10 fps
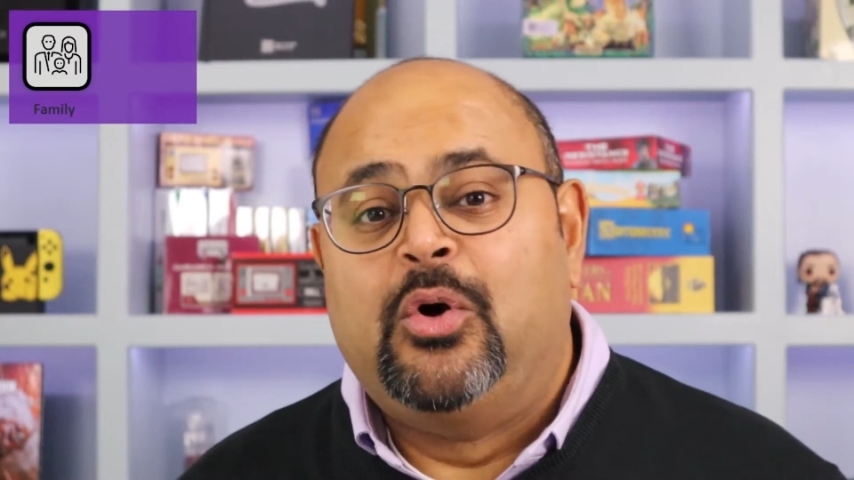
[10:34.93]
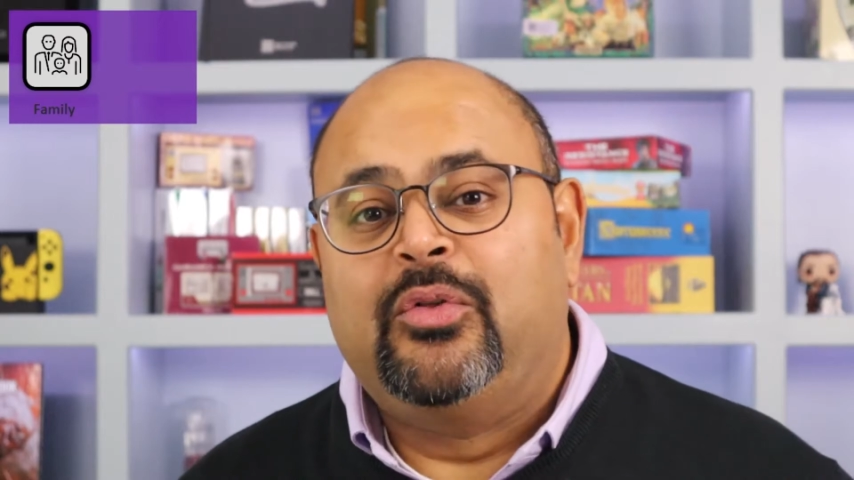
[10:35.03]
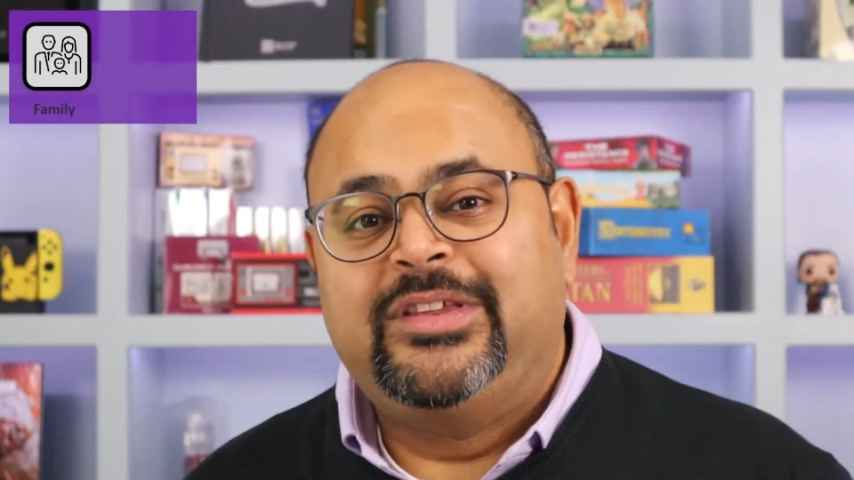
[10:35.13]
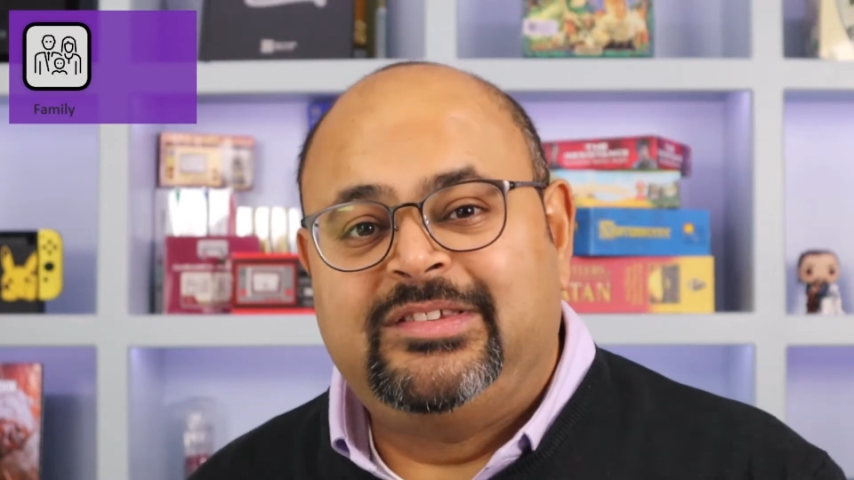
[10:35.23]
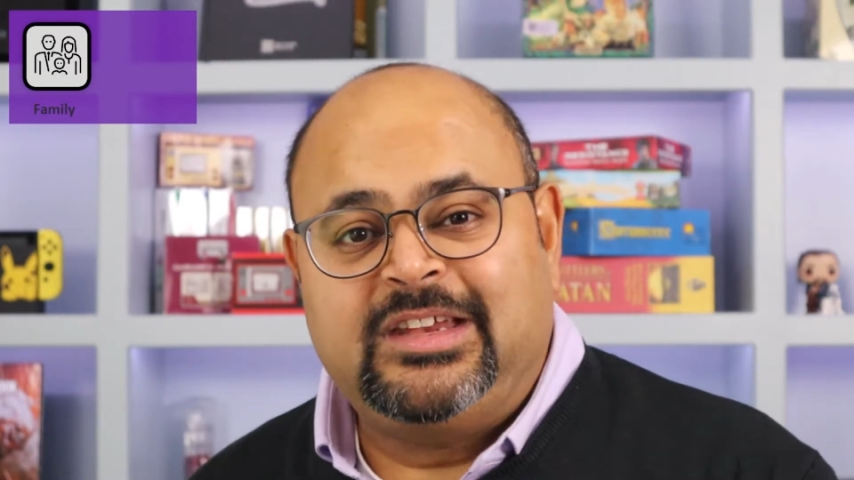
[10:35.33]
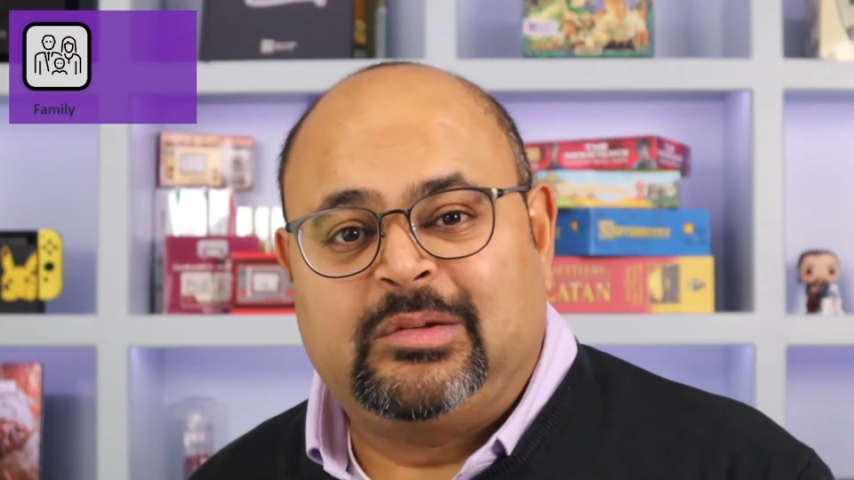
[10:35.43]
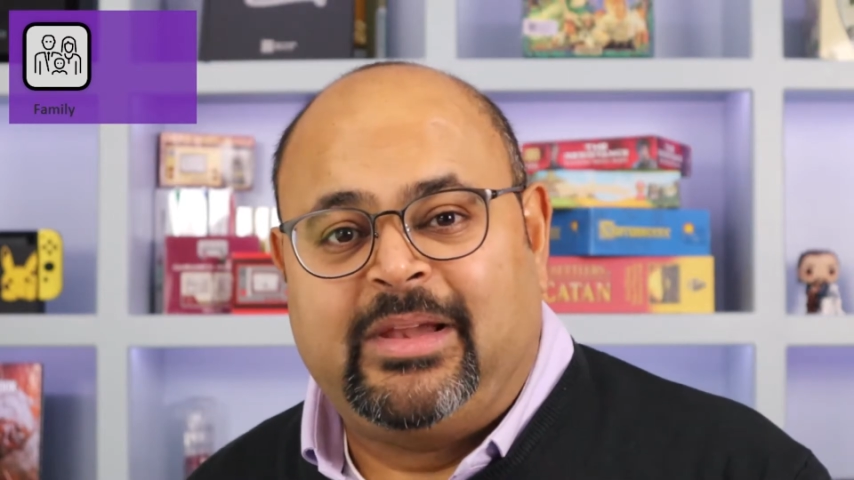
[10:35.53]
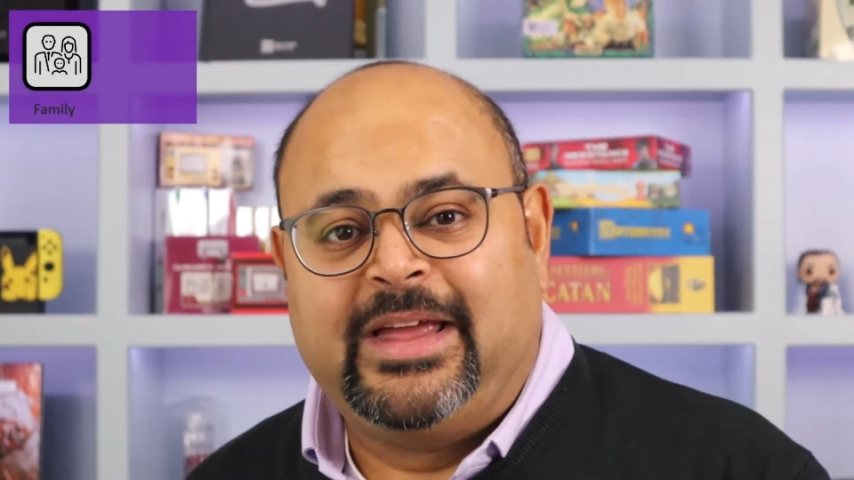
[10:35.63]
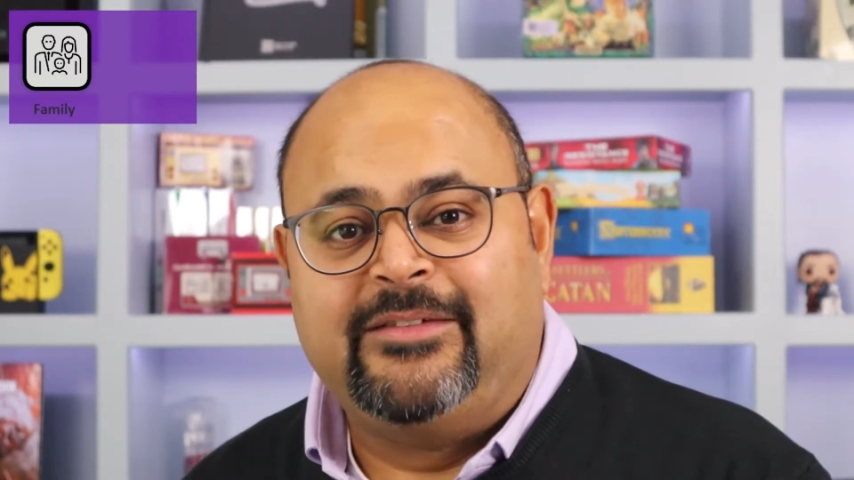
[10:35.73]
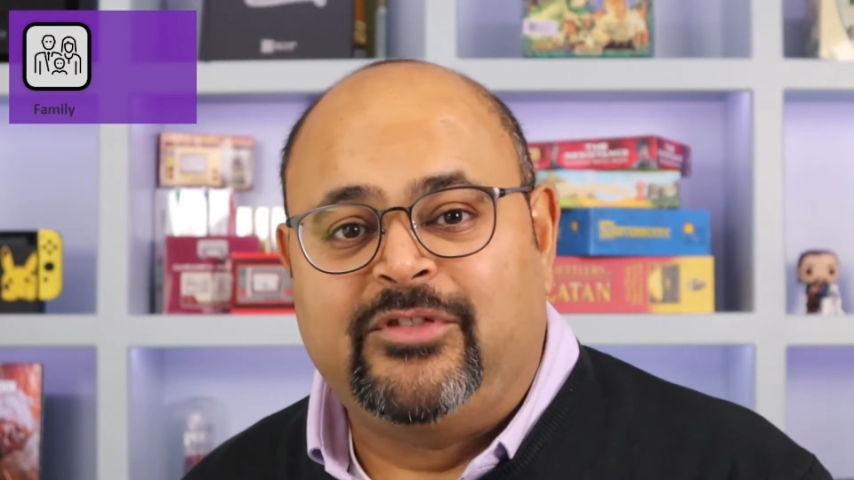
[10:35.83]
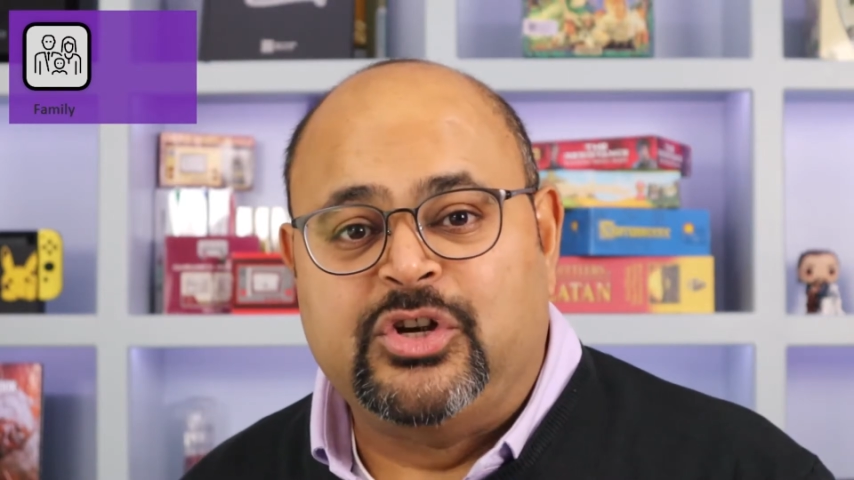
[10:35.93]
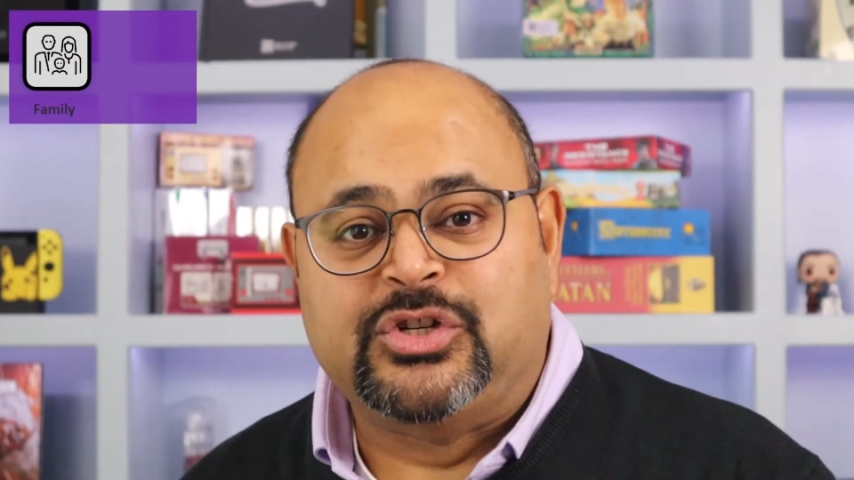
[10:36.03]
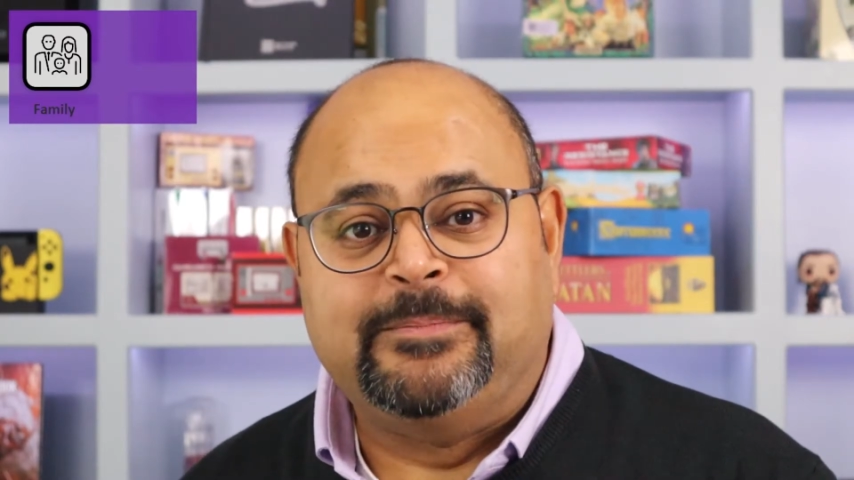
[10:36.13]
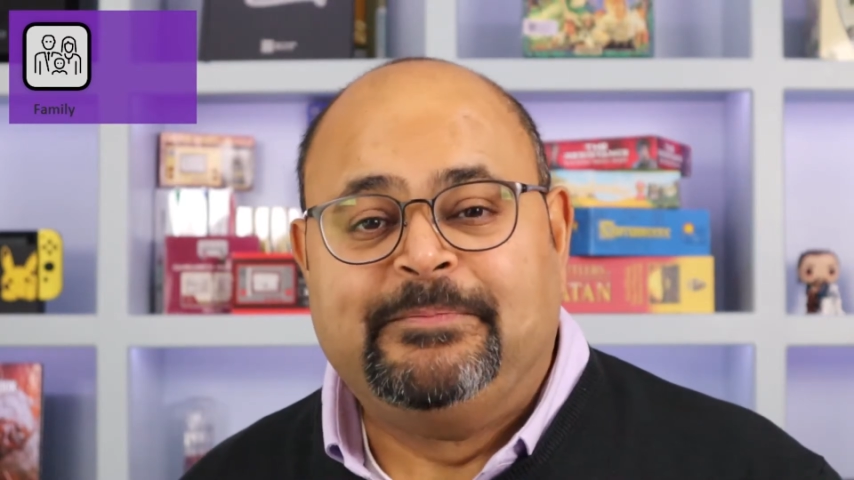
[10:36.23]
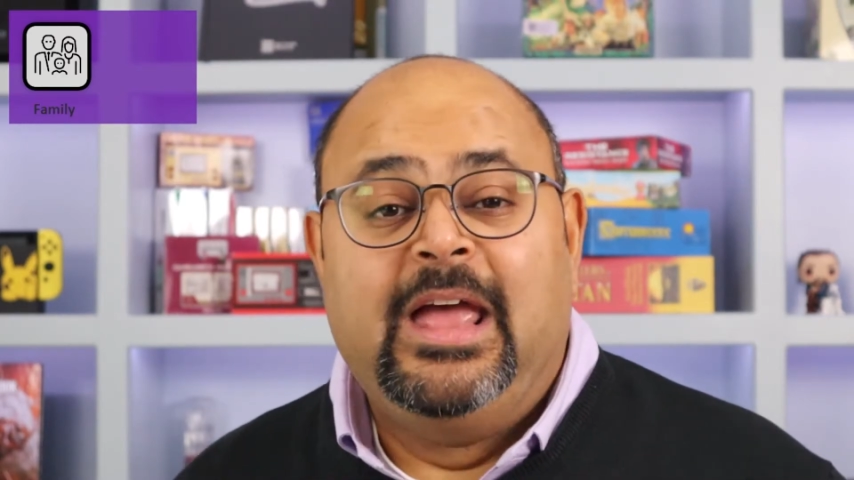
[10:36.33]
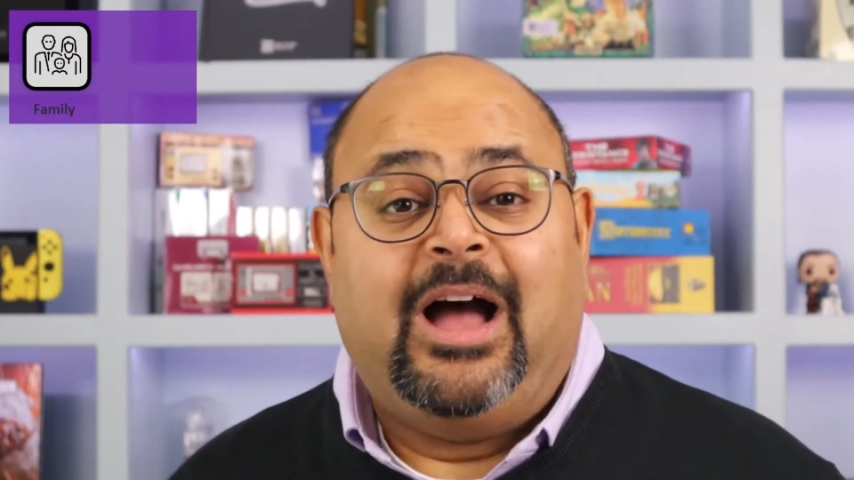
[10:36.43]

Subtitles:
or the 6-player version.